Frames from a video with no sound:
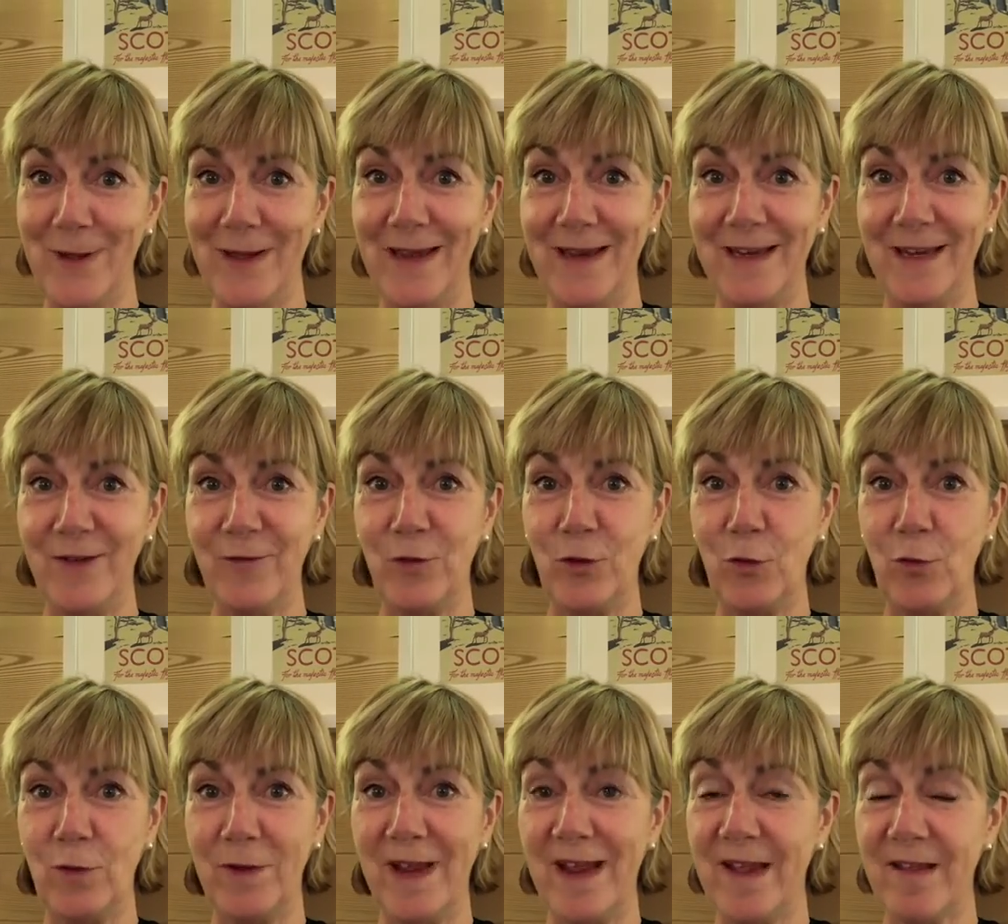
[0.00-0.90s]
any of
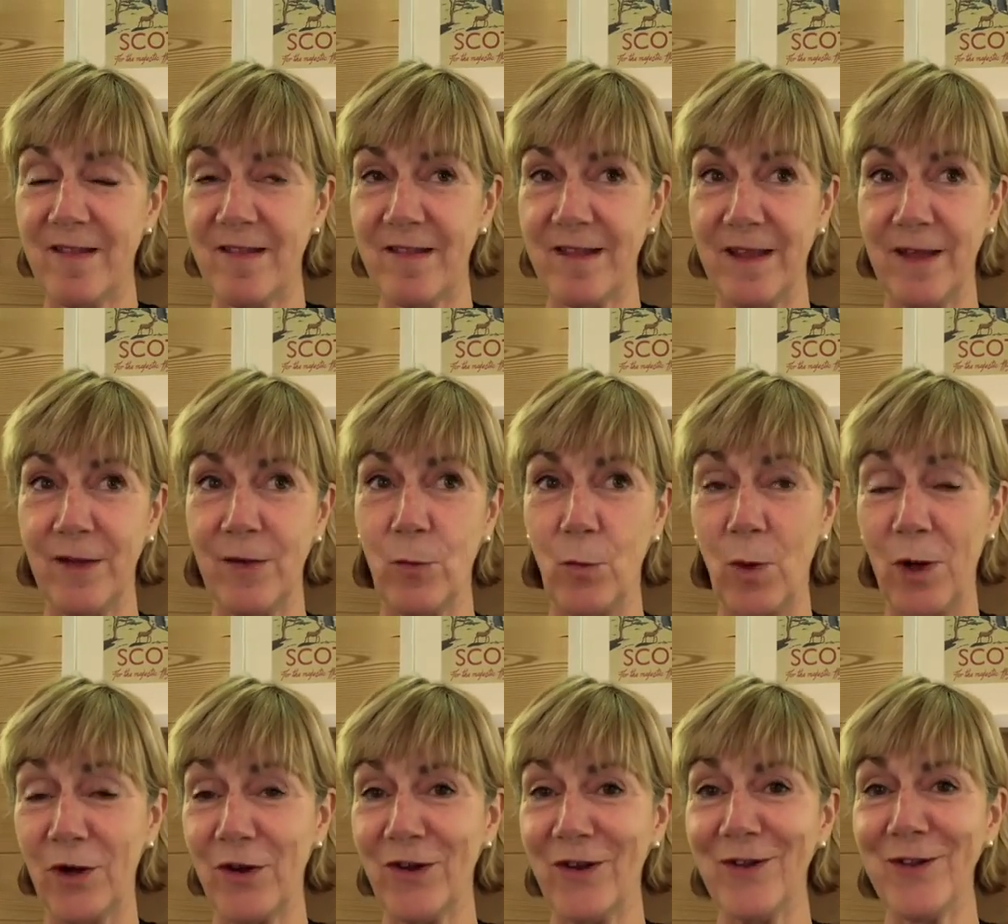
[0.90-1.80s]
you desk
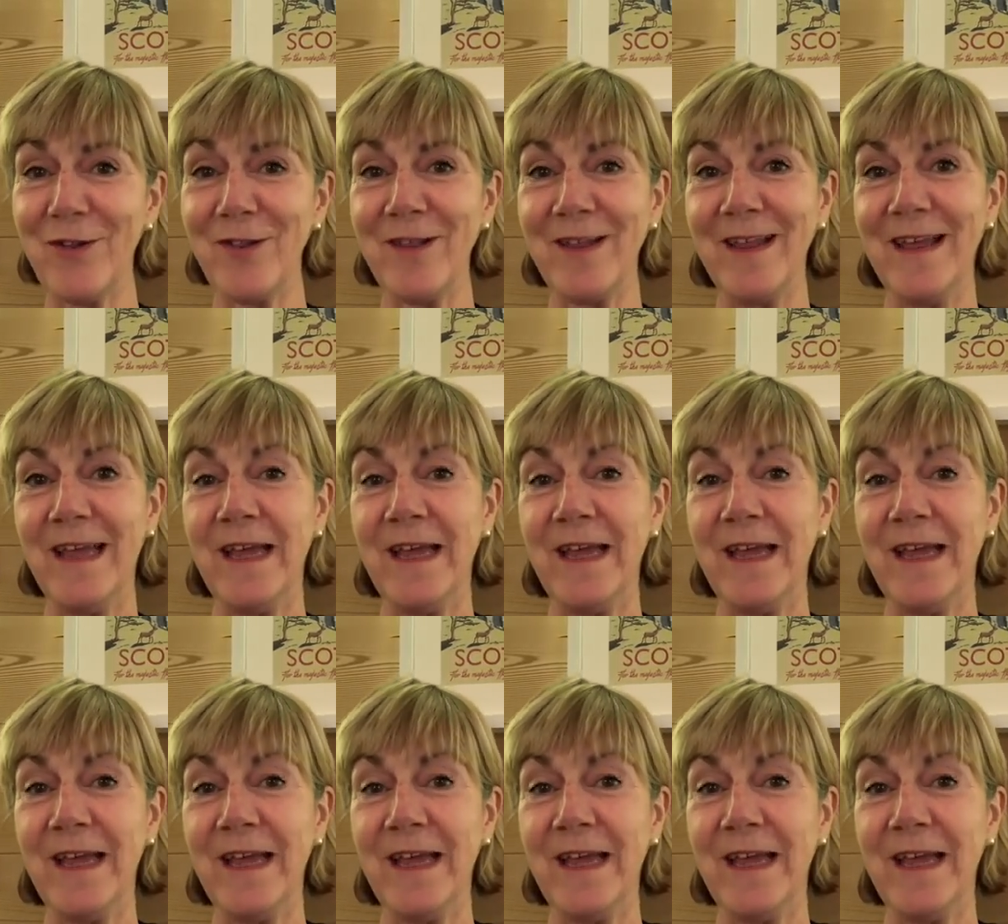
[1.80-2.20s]
workers